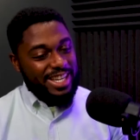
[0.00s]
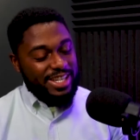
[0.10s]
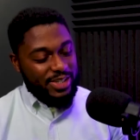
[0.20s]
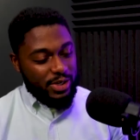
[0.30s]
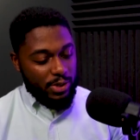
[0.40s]

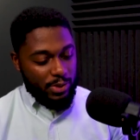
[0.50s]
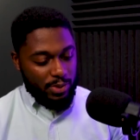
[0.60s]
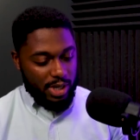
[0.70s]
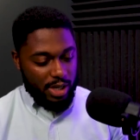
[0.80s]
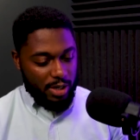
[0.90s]
So
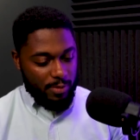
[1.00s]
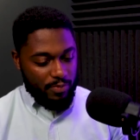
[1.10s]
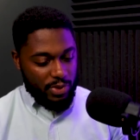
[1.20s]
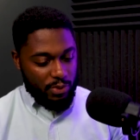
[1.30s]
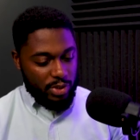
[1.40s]
um,
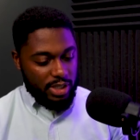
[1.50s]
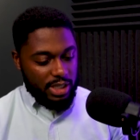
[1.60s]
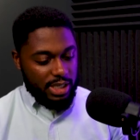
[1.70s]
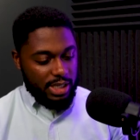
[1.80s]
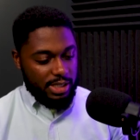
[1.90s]
really,
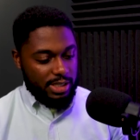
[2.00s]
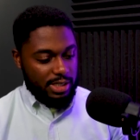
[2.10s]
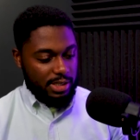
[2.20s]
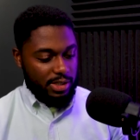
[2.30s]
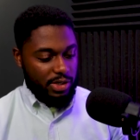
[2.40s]

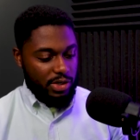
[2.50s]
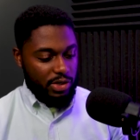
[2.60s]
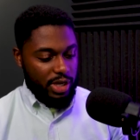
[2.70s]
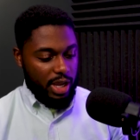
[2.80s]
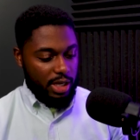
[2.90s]
it's
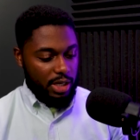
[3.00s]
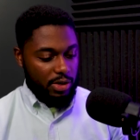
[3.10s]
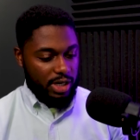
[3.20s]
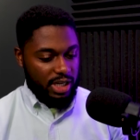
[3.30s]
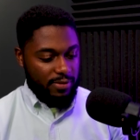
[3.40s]
creating
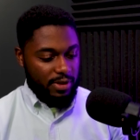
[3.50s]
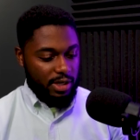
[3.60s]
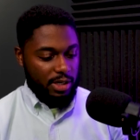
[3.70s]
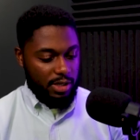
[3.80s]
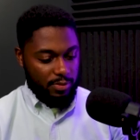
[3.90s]
or giving
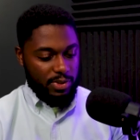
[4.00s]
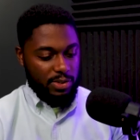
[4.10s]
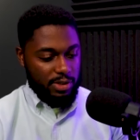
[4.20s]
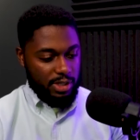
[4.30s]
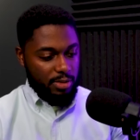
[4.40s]
a
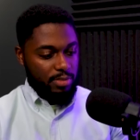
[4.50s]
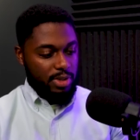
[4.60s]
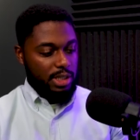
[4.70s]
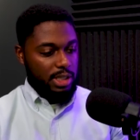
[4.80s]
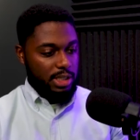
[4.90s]
computer the
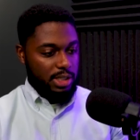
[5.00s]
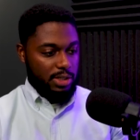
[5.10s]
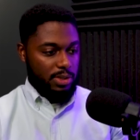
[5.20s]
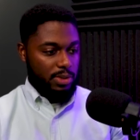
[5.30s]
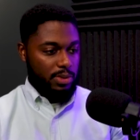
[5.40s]
ability
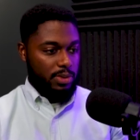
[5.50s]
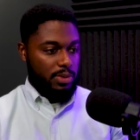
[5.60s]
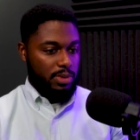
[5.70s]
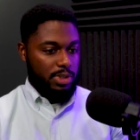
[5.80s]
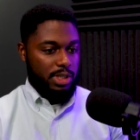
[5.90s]
to
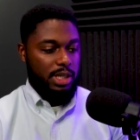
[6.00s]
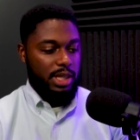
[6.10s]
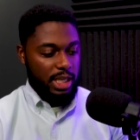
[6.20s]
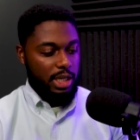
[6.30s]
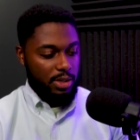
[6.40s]
to
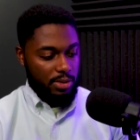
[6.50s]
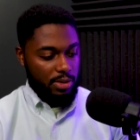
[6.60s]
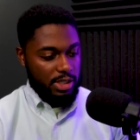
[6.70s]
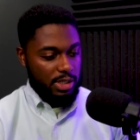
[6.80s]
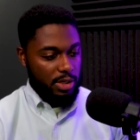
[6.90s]
think
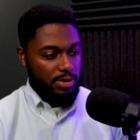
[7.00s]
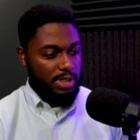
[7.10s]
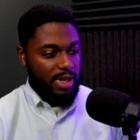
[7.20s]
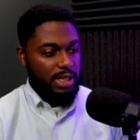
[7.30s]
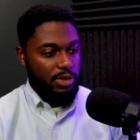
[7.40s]
on its own, to
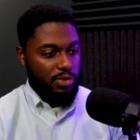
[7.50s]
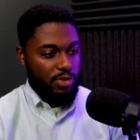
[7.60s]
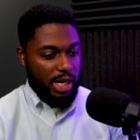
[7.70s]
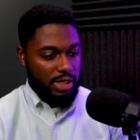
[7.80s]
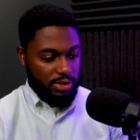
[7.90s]
make
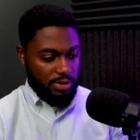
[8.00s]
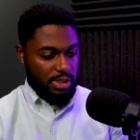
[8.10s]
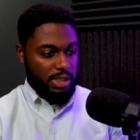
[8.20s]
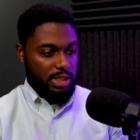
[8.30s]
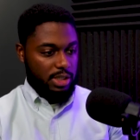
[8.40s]
rational
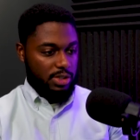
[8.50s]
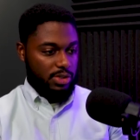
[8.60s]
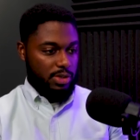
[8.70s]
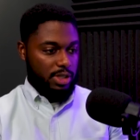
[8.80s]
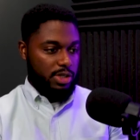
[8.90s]
decisions
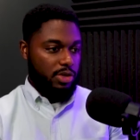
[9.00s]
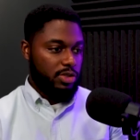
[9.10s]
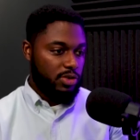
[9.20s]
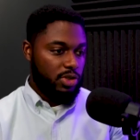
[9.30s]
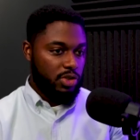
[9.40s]
on its own.
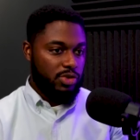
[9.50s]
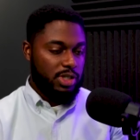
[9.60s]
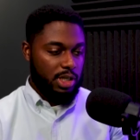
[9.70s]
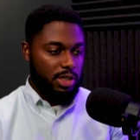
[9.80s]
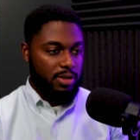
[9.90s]
You you
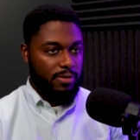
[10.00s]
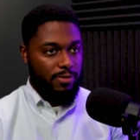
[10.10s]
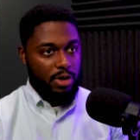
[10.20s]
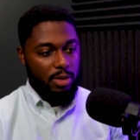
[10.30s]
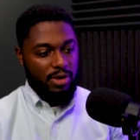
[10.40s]
see it in the
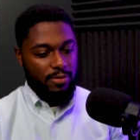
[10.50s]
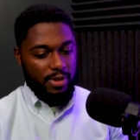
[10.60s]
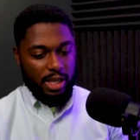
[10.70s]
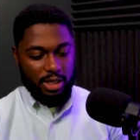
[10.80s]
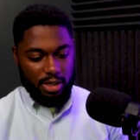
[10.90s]
form of like.